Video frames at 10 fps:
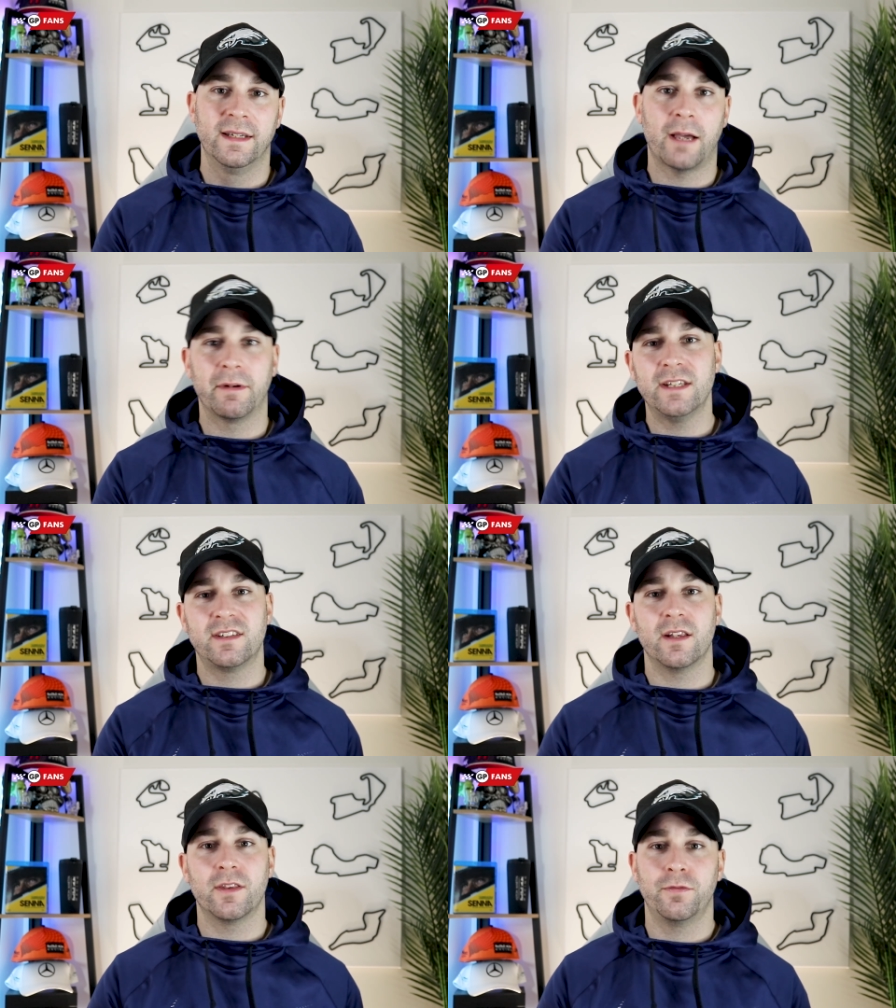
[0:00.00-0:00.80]
Now it
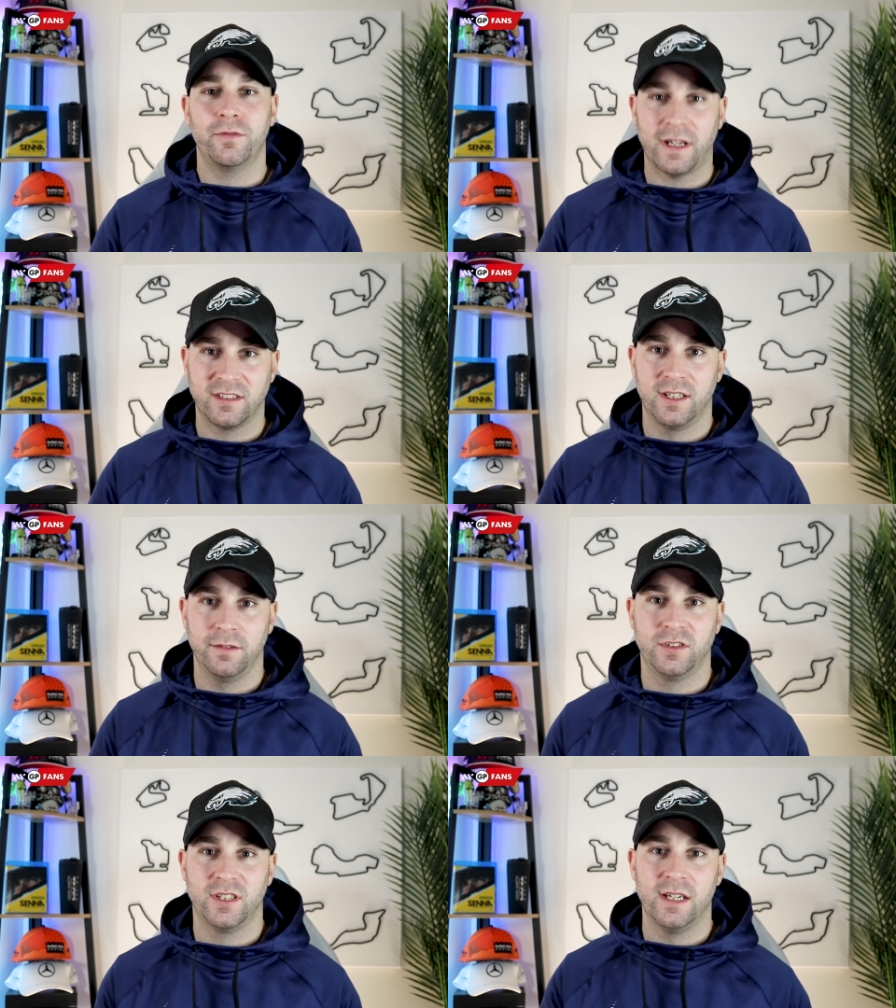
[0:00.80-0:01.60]
is the
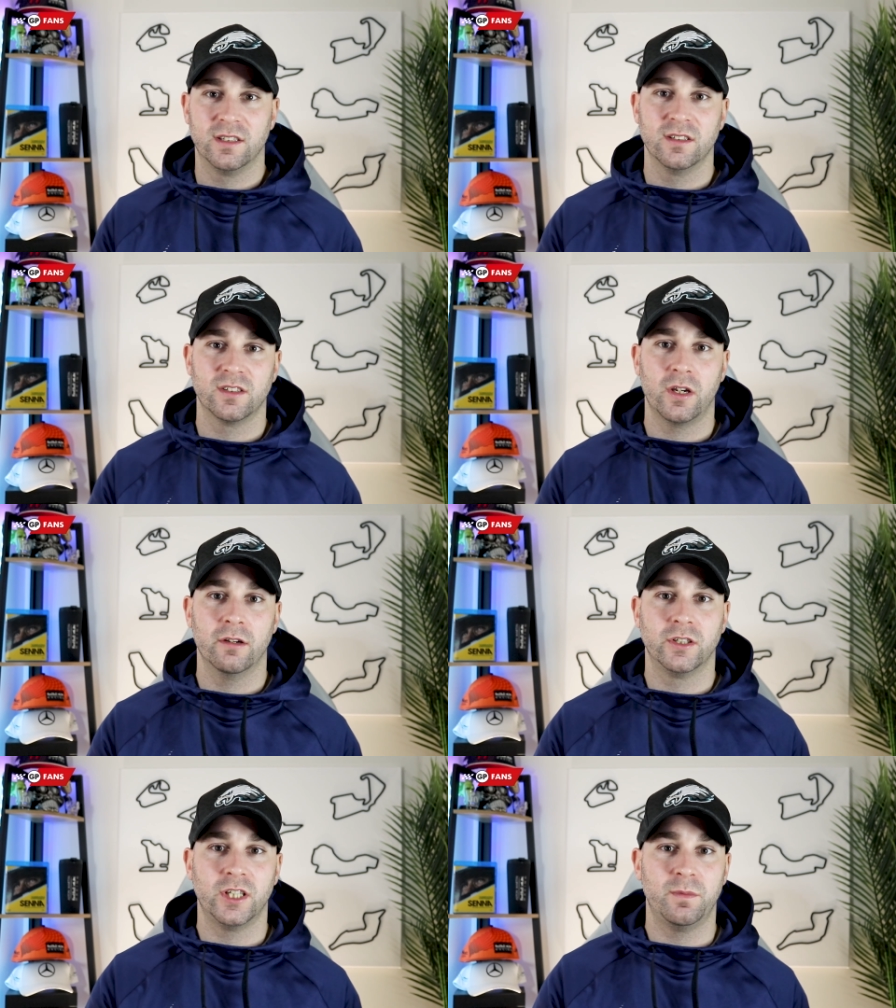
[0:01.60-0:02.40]
festive season, so
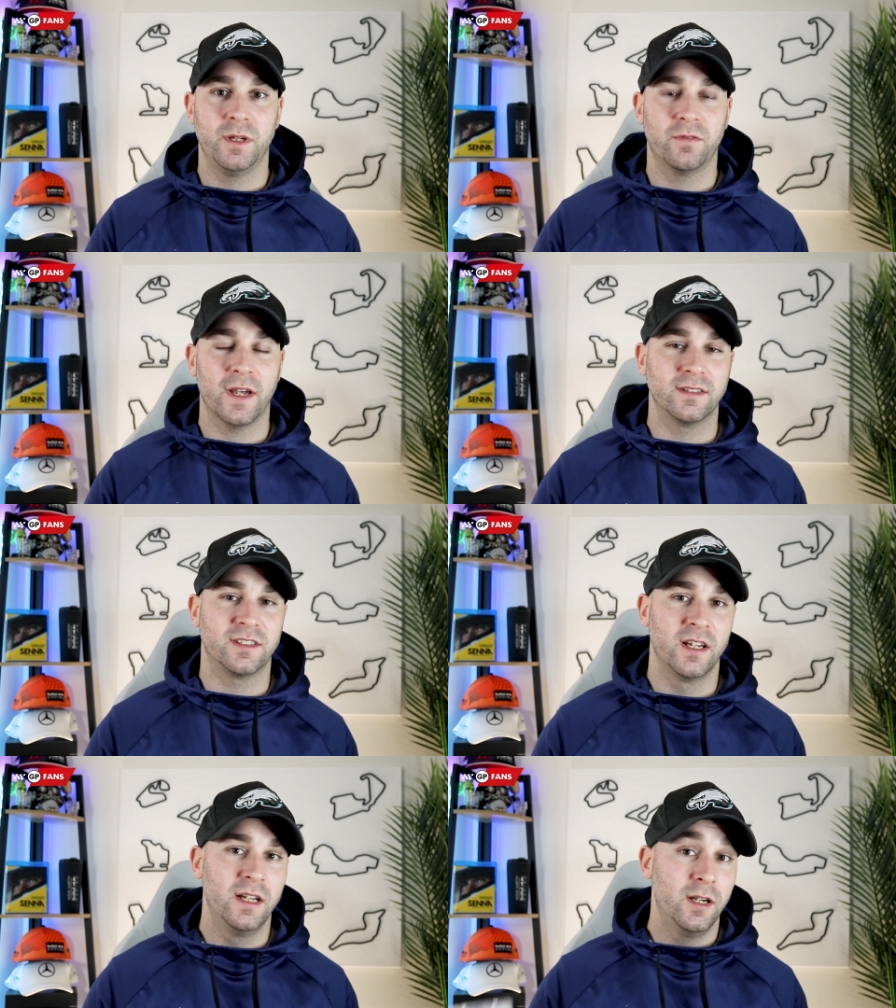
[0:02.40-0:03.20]
here at GP fans,